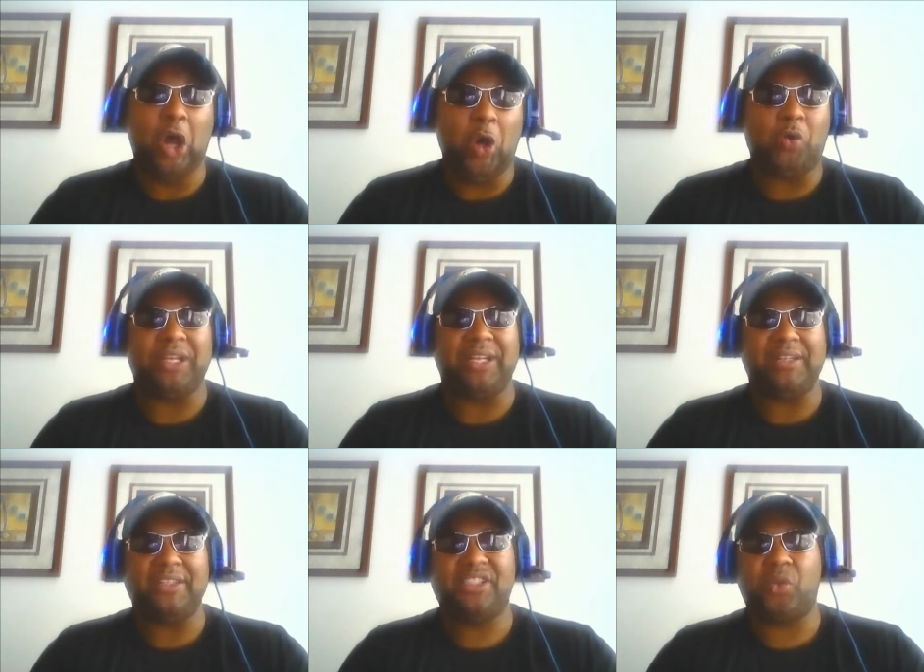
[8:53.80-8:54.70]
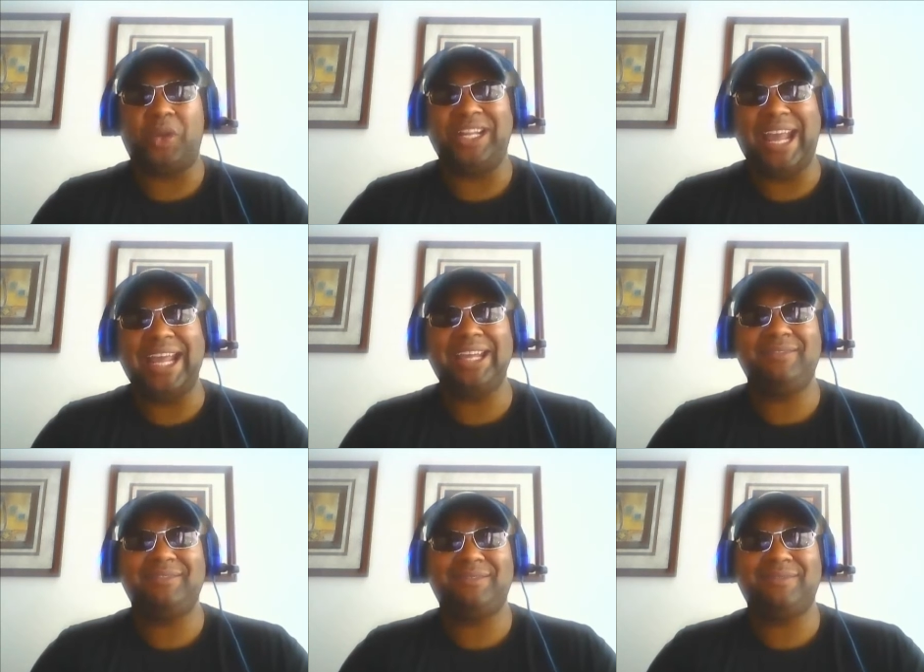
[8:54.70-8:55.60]
Oakland
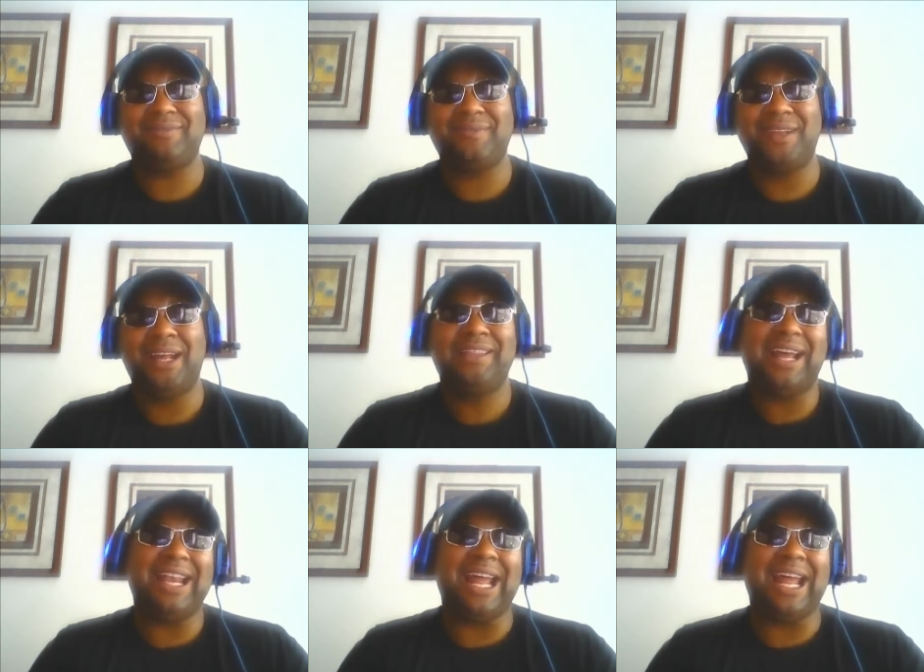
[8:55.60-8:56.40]
28, the